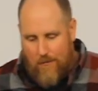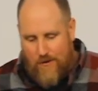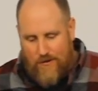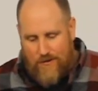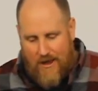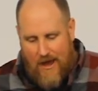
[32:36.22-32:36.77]
We
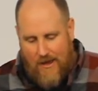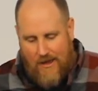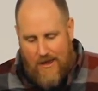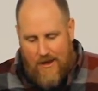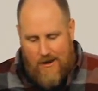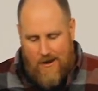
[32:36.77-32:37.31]
just got a
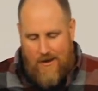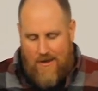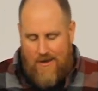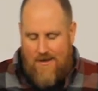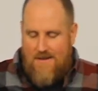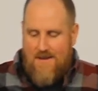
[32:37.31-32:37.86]
kid,
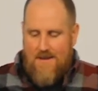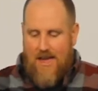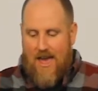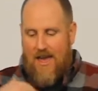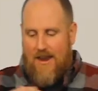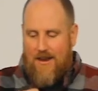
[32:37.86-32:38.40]

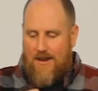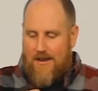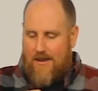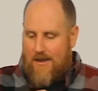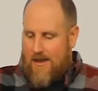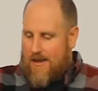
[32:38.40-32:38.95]
and
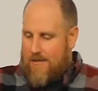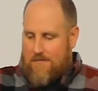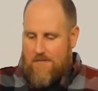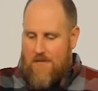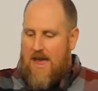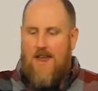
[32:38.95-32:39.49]

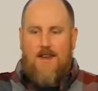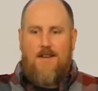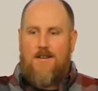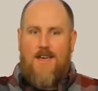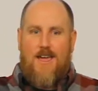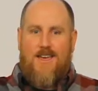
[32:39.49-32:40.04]
man,
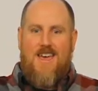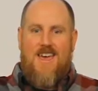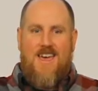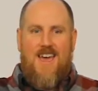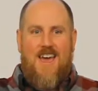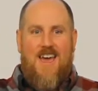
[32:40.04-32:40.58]

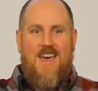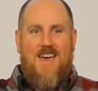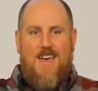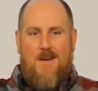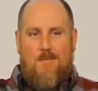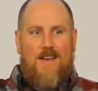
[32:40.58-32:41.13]

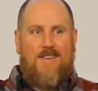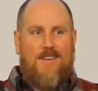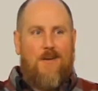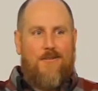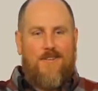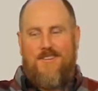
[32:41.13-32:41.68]
my
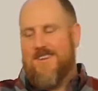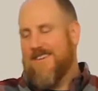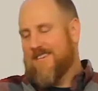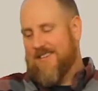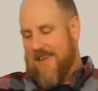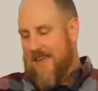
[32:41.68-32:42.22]

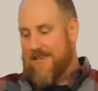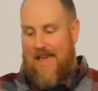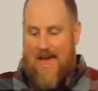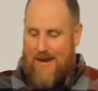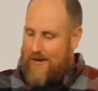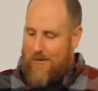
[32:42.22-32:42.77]
selflessness has
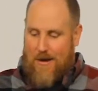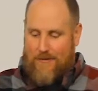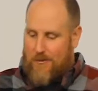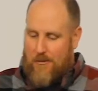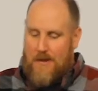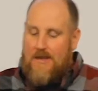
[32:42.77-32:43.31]
had to go out
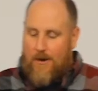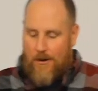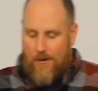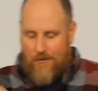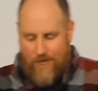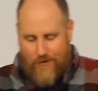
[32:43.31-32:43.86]
the
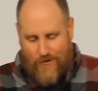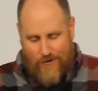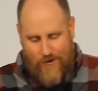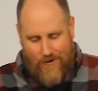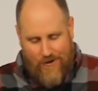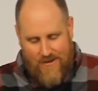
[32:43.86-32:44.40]
window for
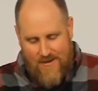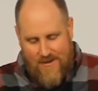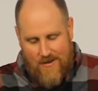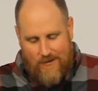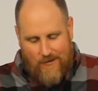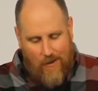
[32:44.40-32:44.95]
sure.
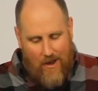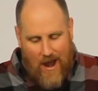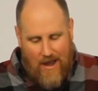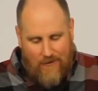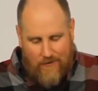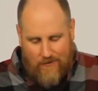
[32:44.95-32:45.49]
So, and
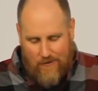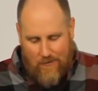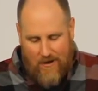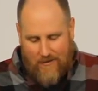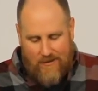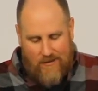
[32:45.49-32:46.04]
I just
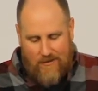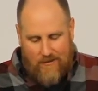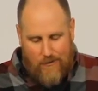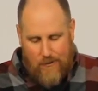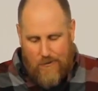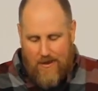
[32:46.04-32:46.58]
want to say this
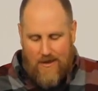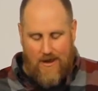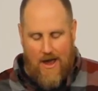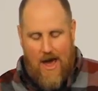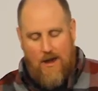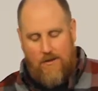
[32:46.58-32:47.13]
too about
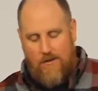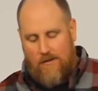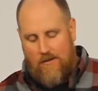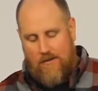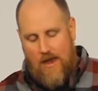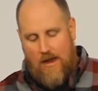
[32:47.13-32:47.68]
idols
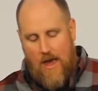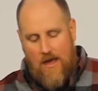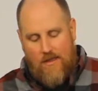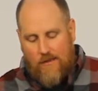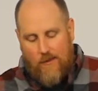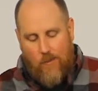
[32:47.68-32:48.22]
is
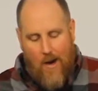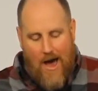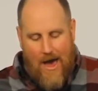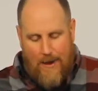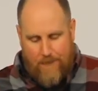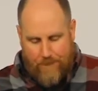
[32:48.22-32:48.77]
this is
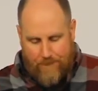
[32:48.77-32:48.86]
why